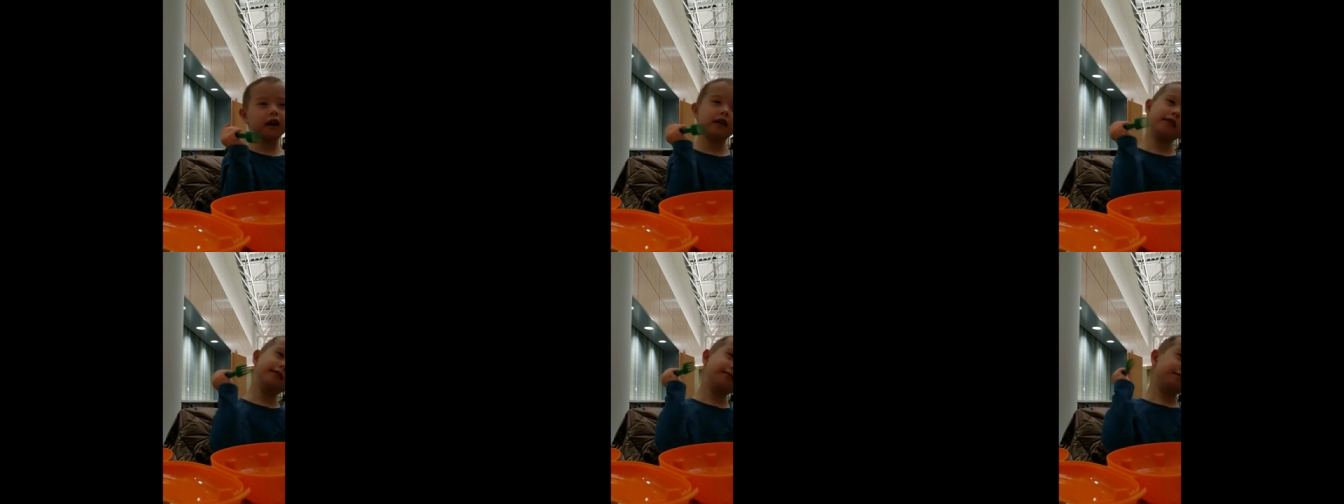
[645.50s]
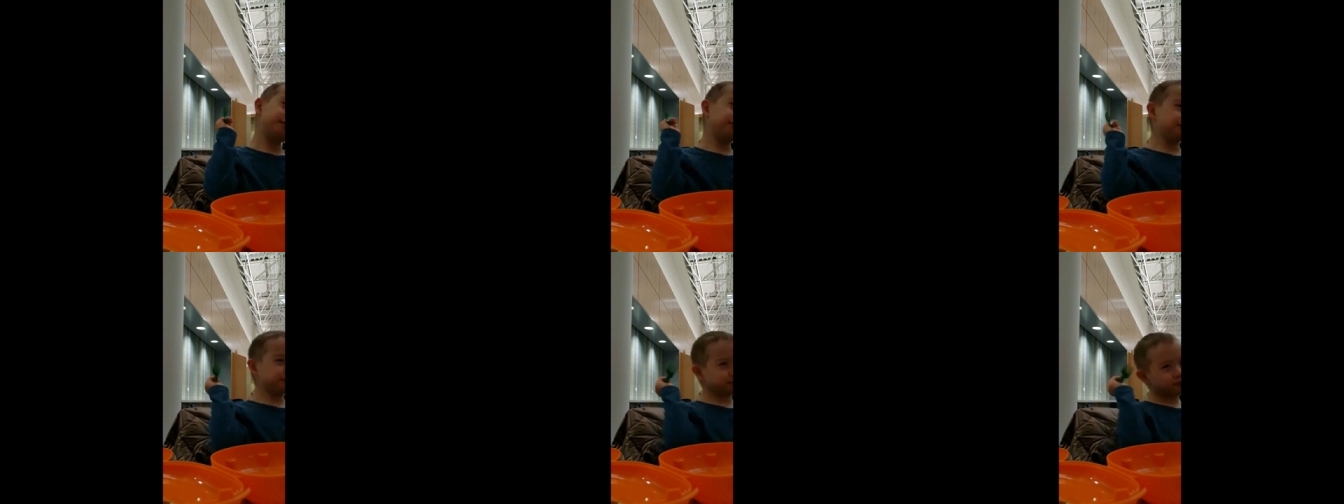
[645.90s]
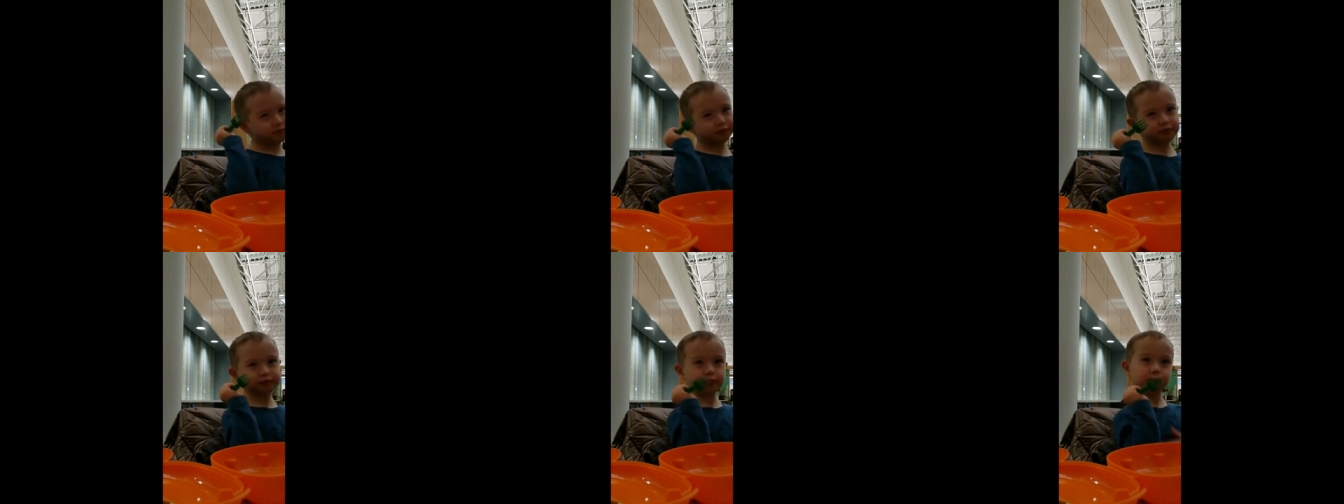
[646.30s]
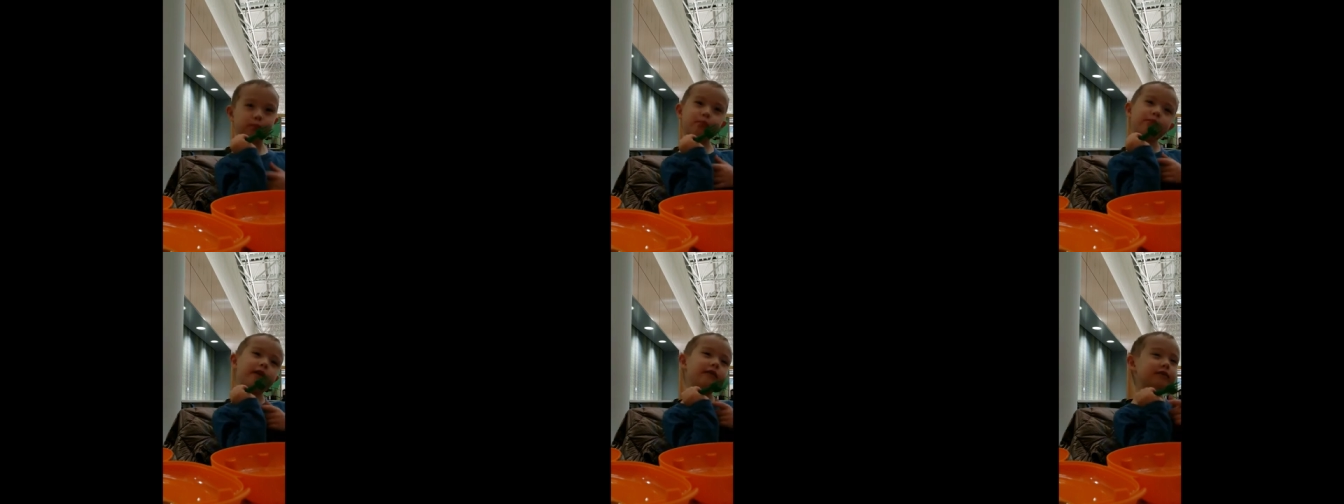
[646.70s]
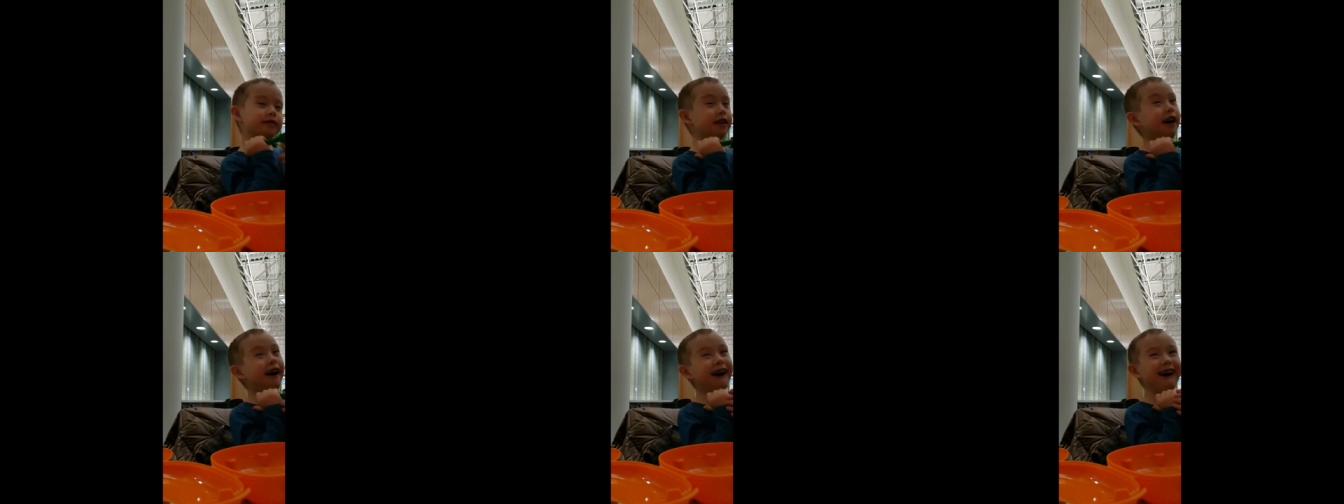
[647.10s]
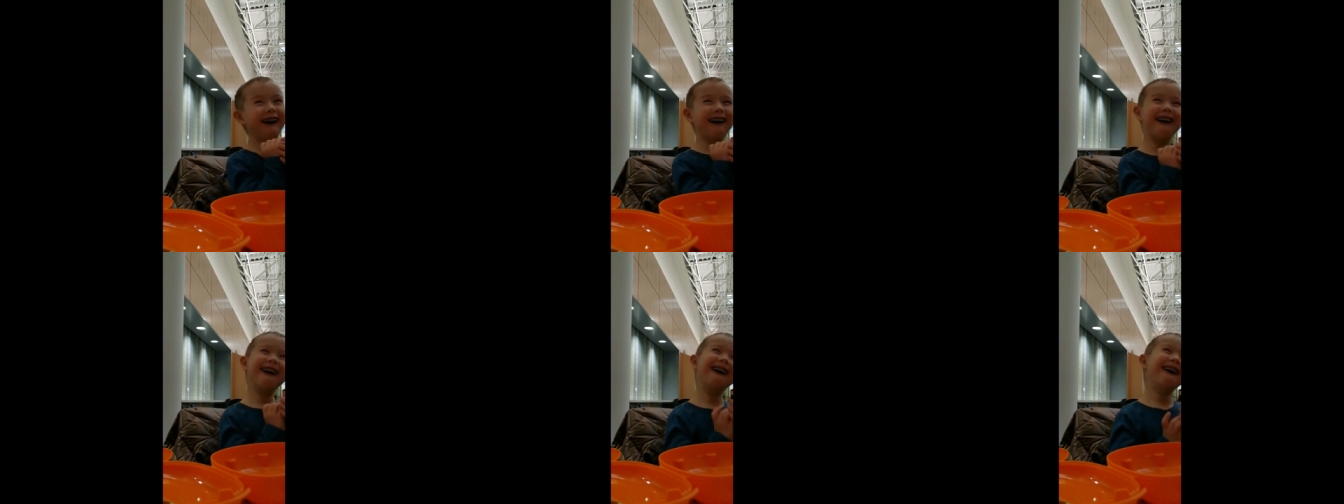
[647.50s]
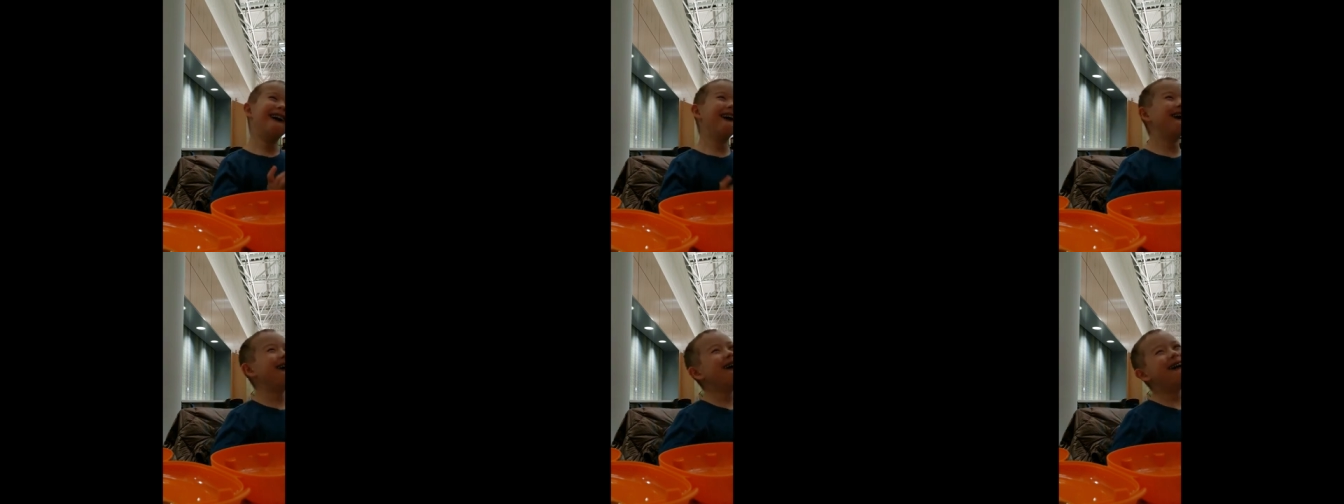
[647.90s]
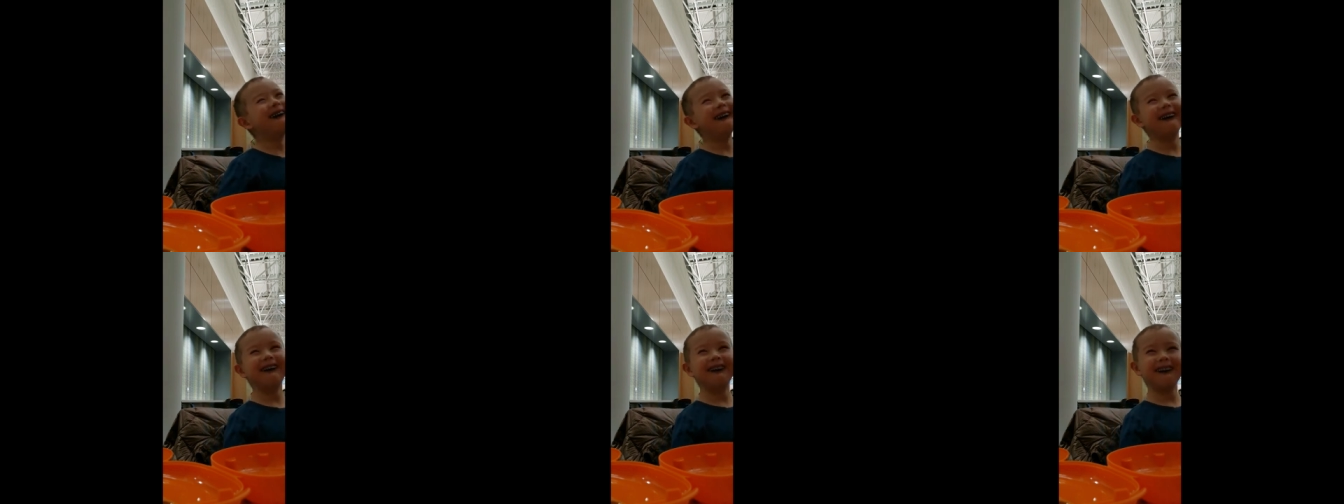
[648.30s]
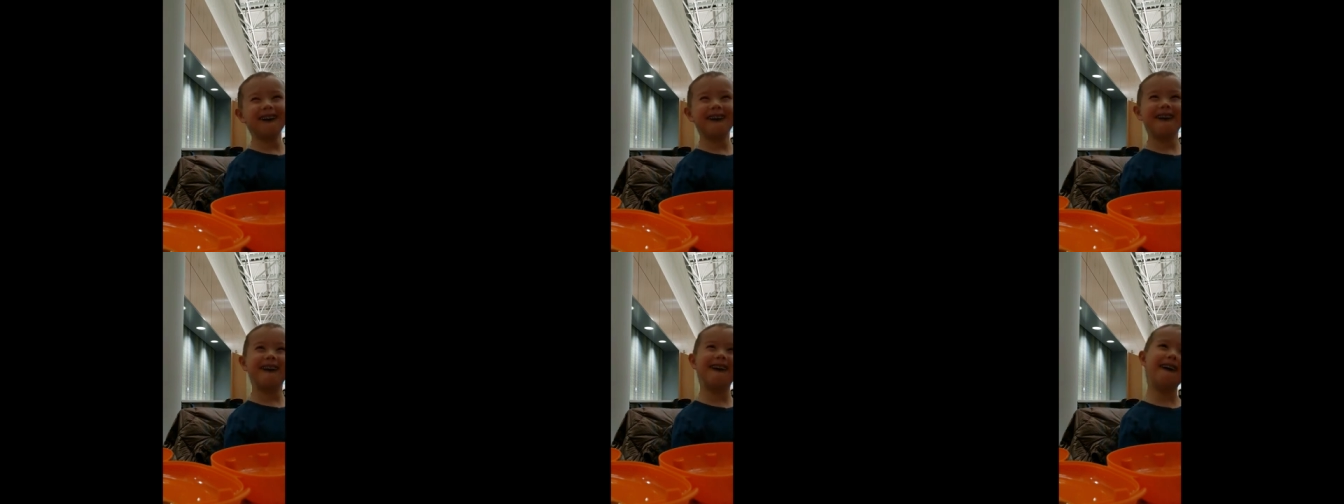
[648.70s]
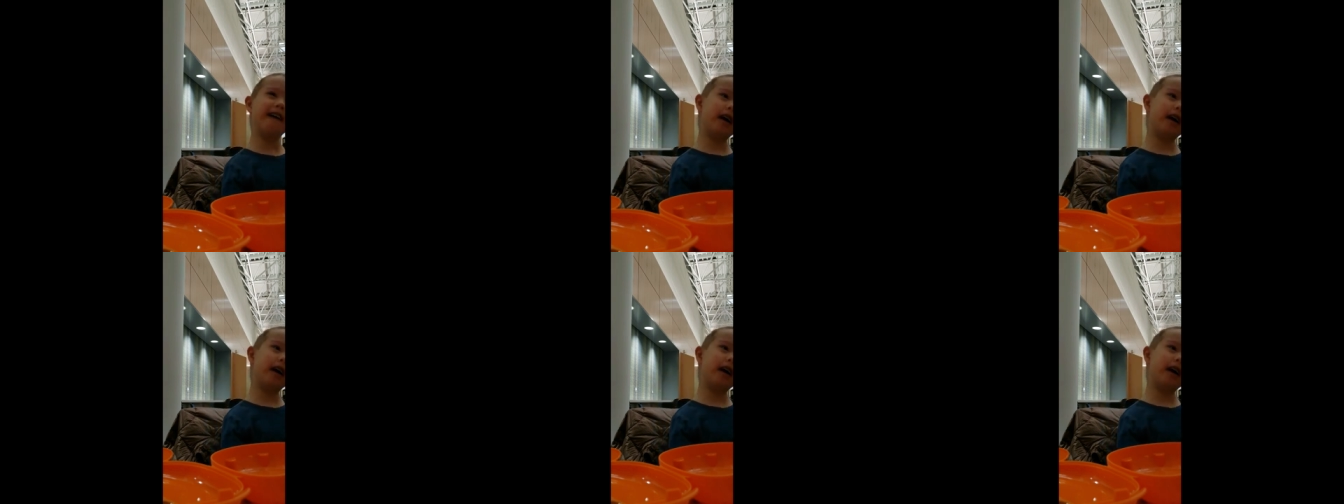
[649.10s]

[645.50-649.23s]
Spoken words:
and worse, to the point where his head was bobbing all over the place.